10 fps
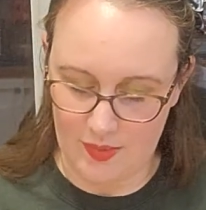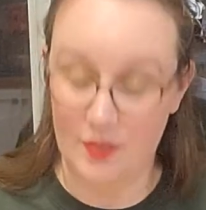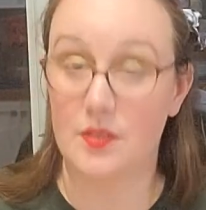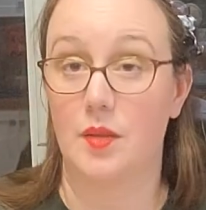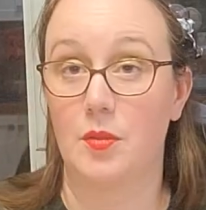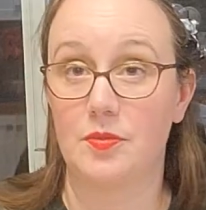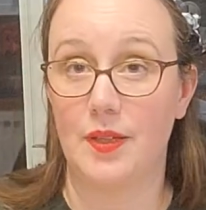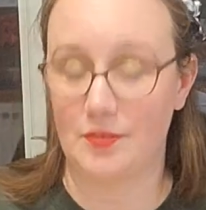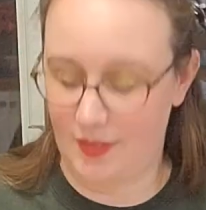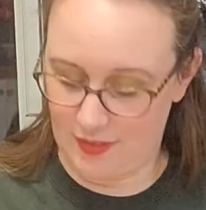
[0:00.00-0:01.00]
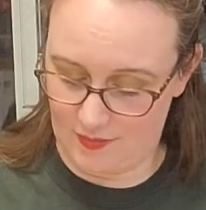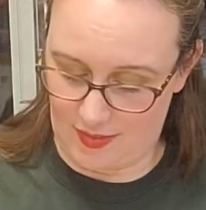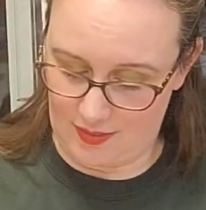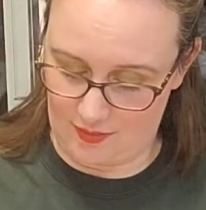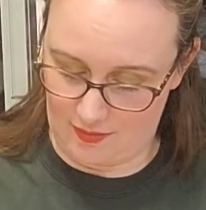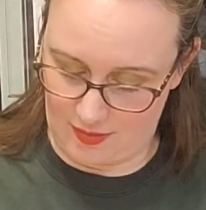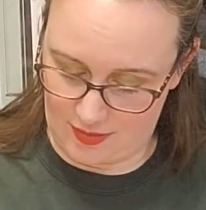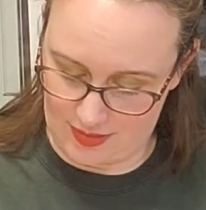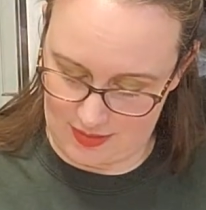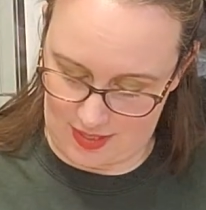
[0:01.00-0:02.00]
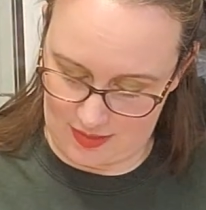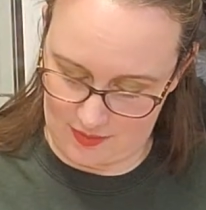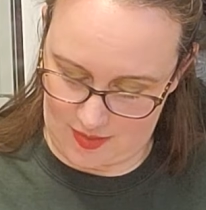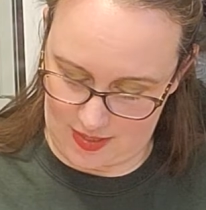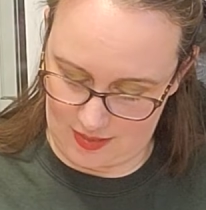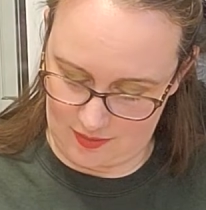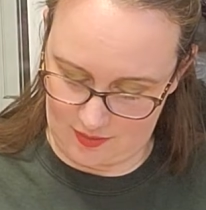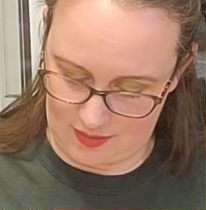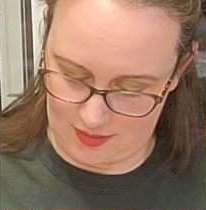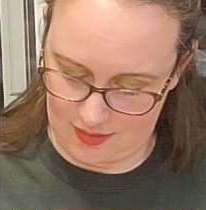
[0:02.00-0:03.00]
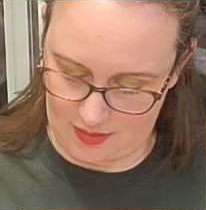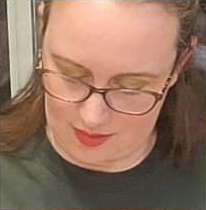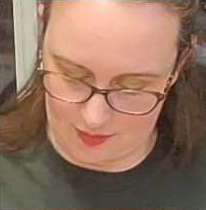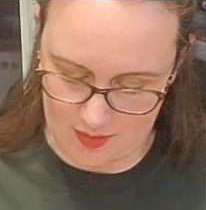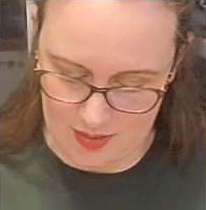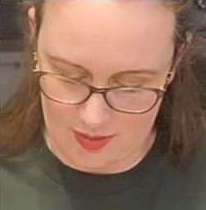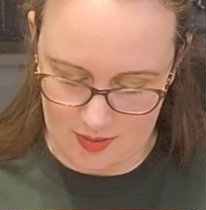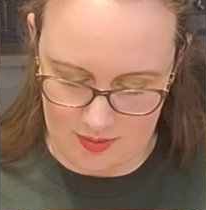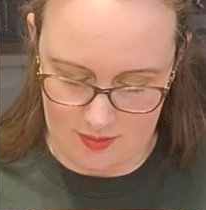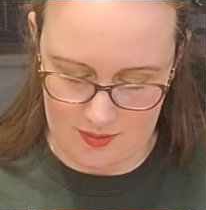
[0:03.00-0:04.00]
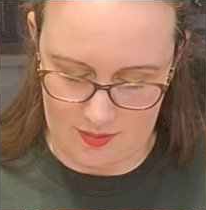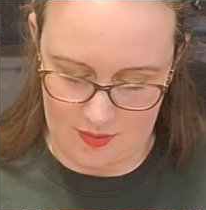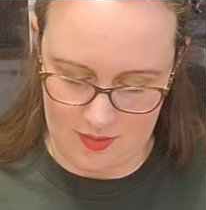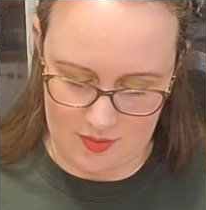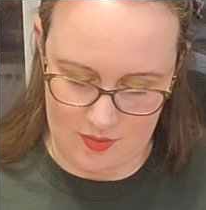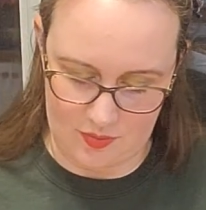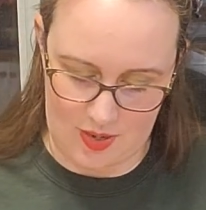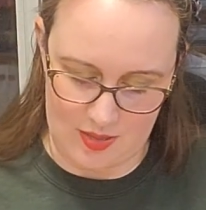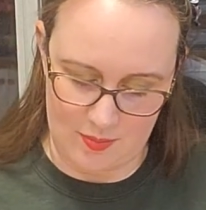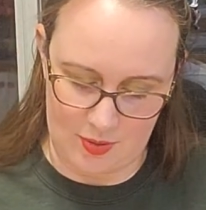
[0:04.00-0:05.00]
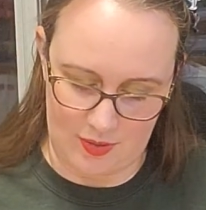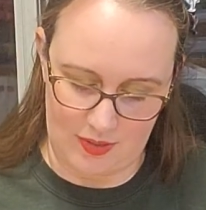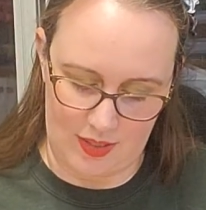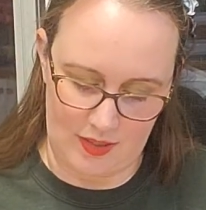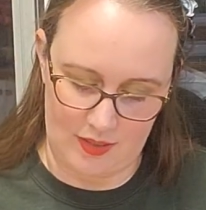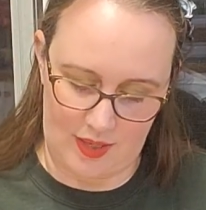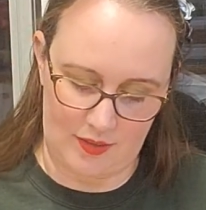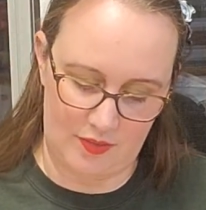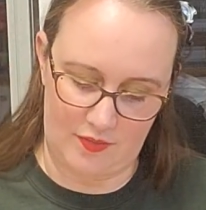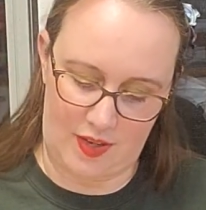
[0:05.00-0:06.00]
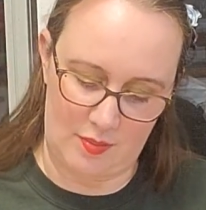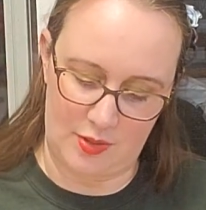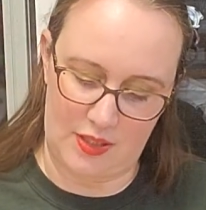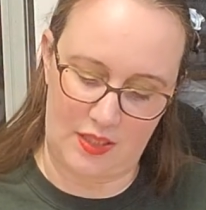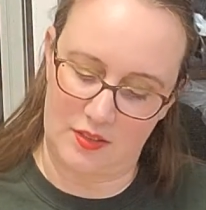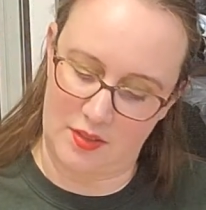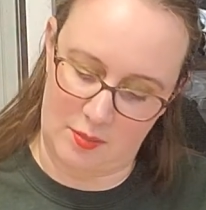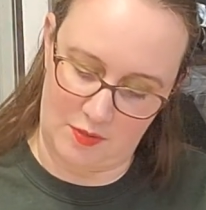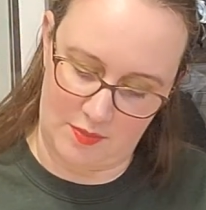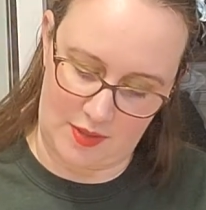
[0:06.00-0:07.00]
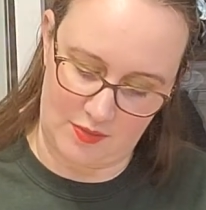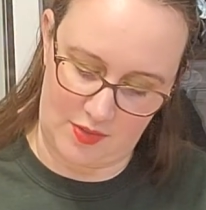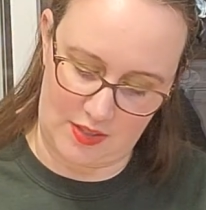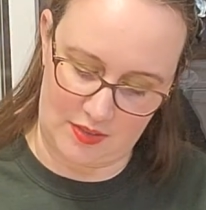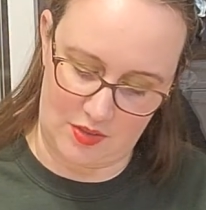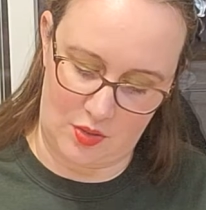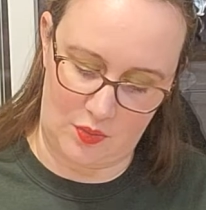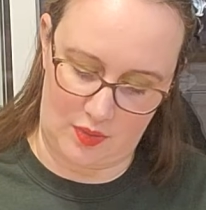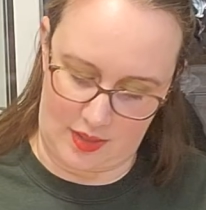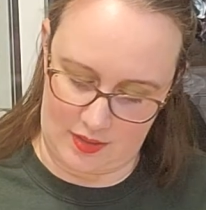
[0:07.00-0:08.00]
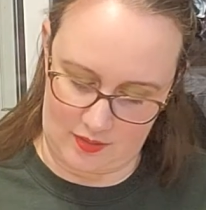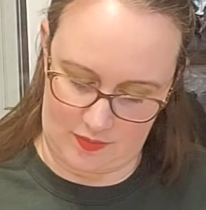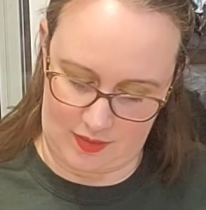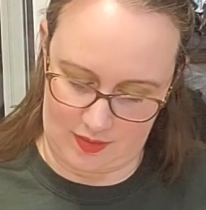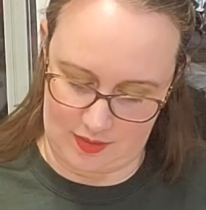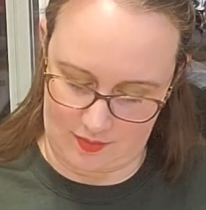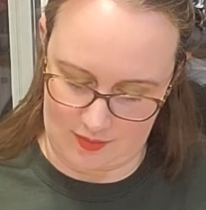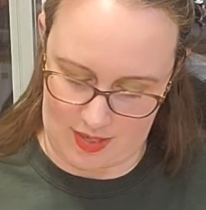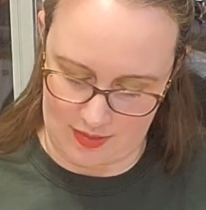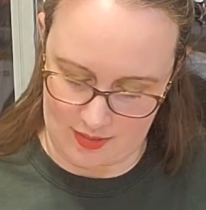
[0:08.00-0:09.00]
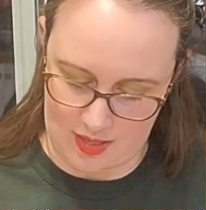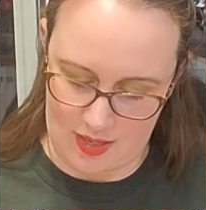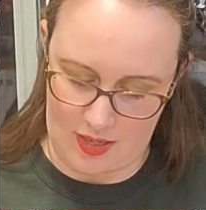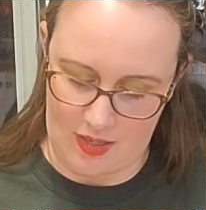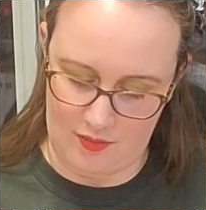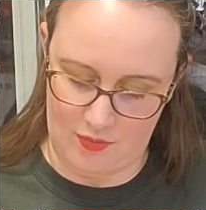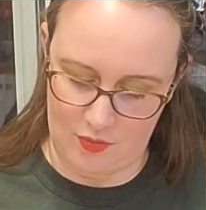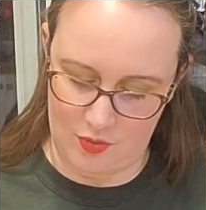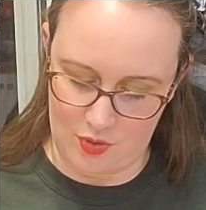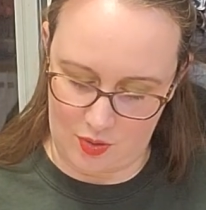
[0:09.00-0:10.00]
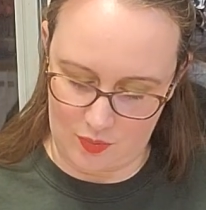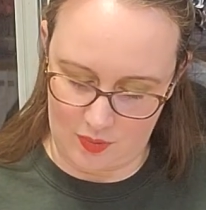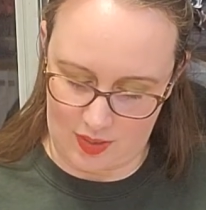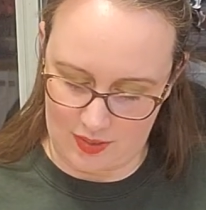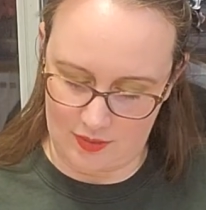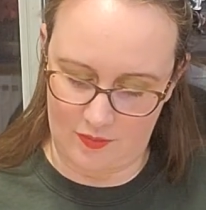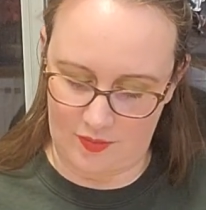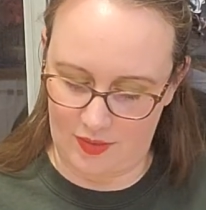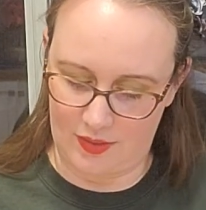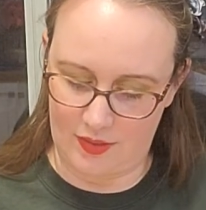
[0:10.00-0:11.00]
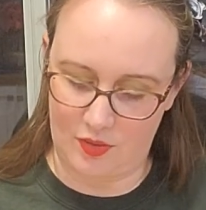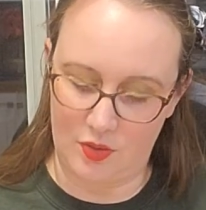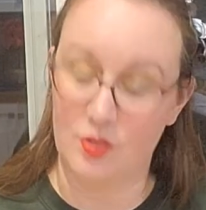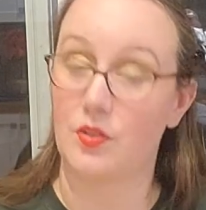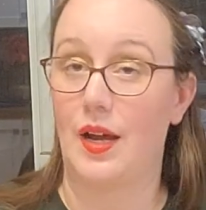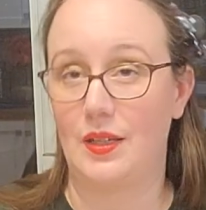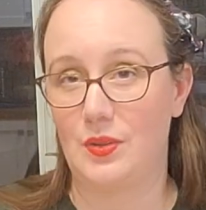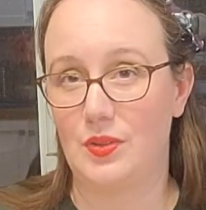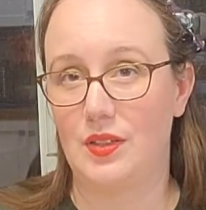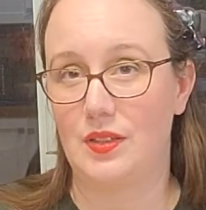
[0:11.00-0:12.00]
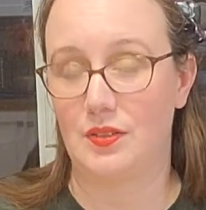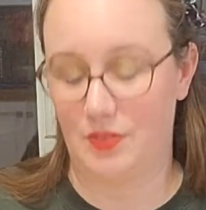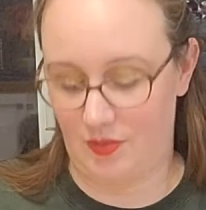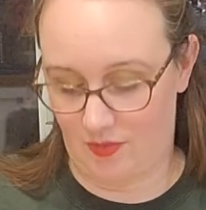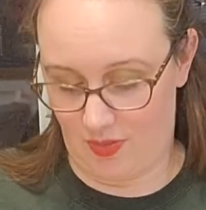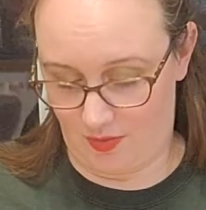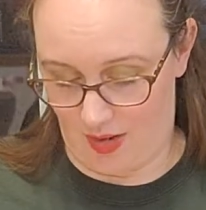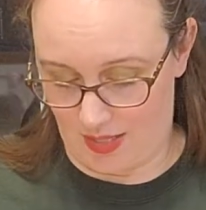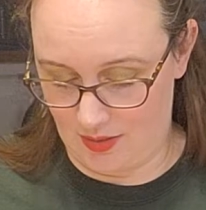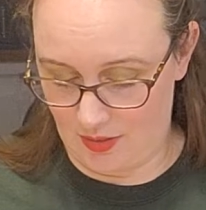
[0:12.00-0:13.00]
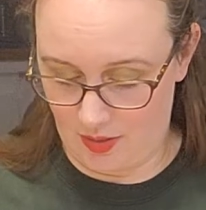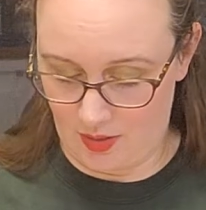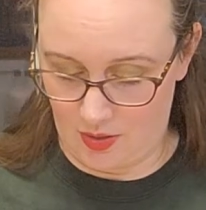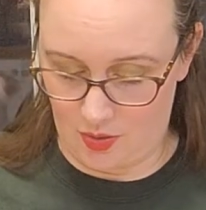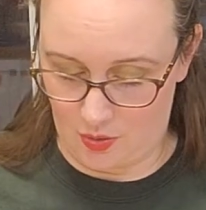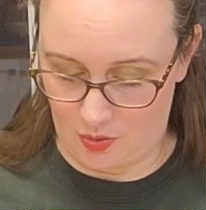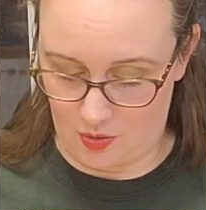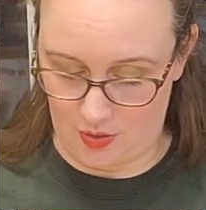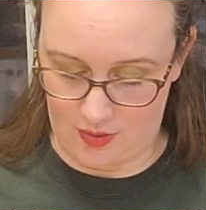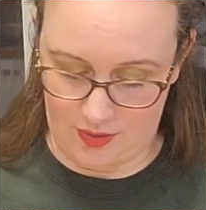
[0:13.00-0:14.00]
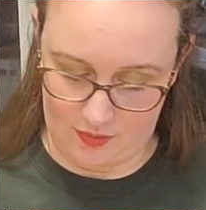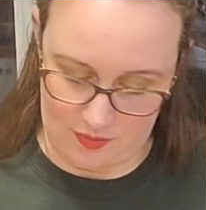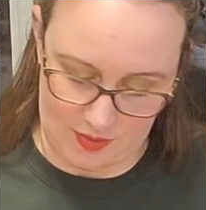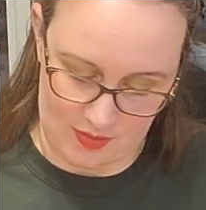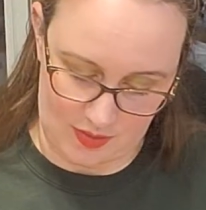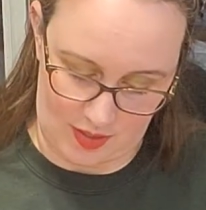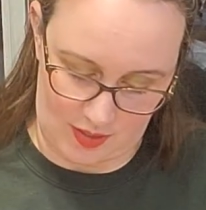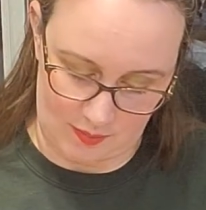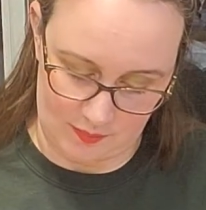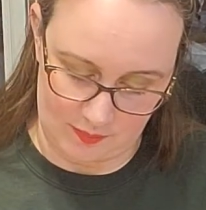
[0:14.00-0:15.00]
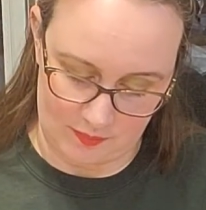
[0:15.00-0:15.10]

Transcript: Some of my friends find it very satisfying, the feeling of the thread pulling in and out of fabric, and some of my friends don't like the feeling of that. If you don't like the feeling, you can try using a different thread or a different type